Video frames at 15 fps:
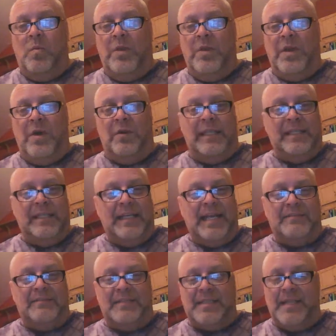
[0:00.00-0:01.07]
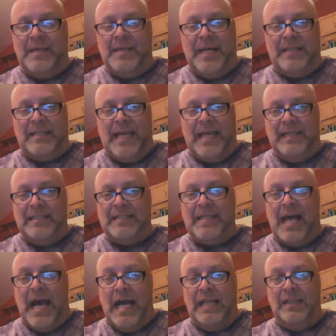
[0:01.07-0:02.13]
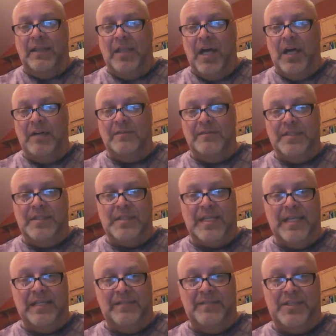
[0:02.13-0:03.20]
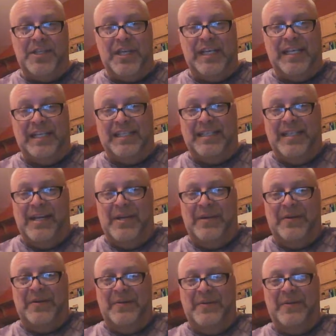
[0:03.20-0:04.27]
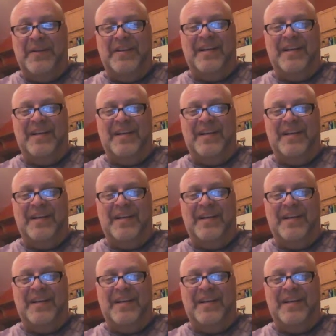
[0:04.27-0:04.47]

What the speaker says: The only thing I have to say about that is I love the skin of a chicken. Oh,